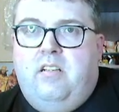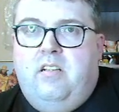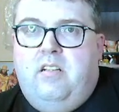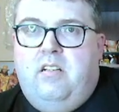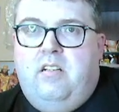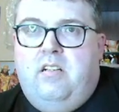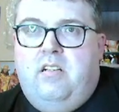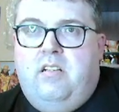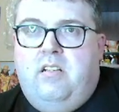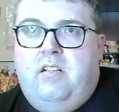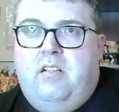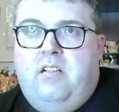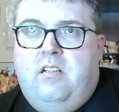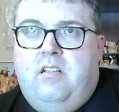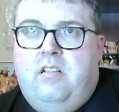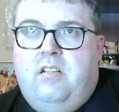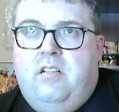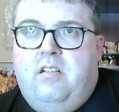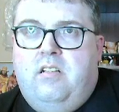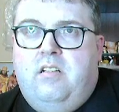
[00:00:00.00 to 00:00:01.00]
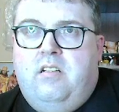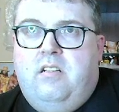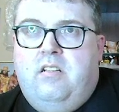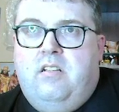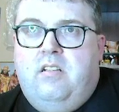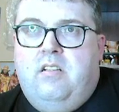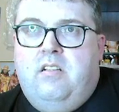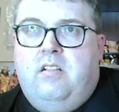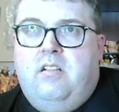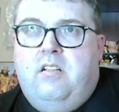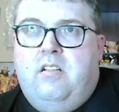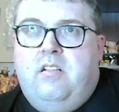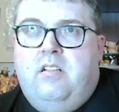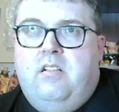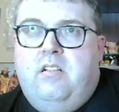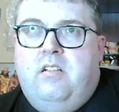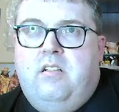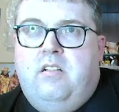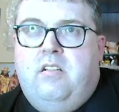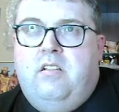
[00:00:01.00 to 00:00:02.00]

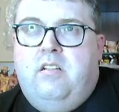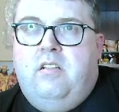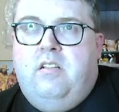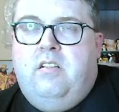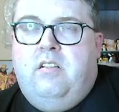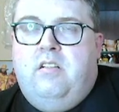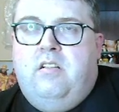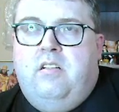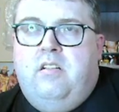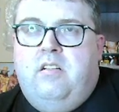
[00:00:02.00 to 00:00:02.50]
No one is speaking in this clip.